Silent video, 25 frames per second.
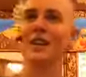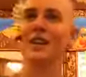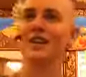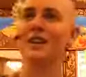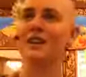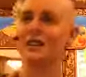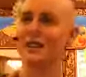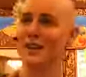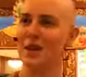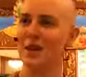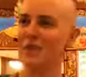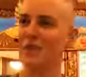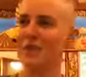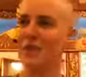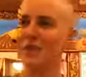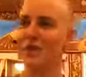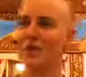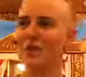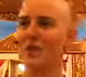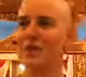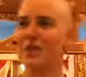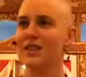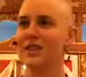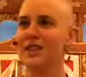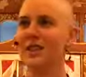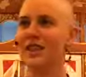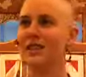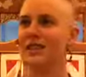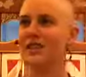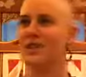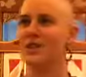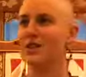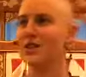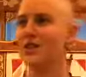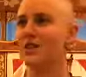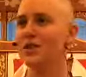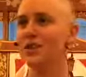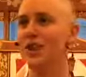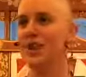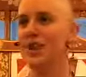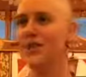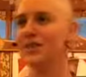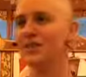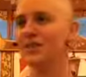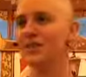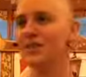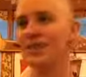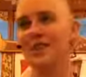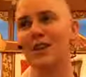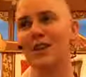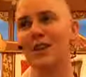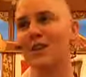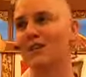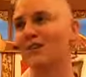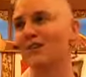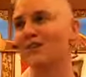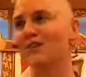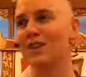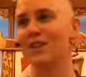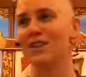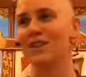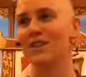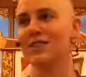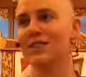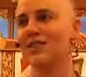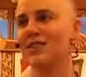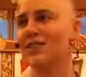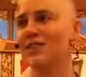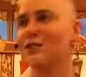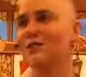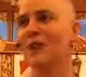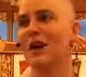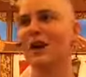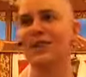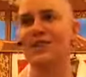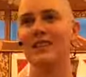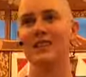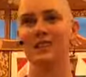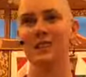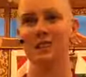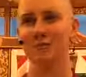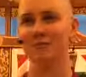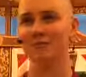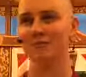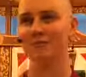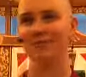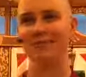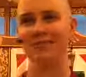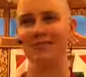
someone who looks at loose ends, just smile at them.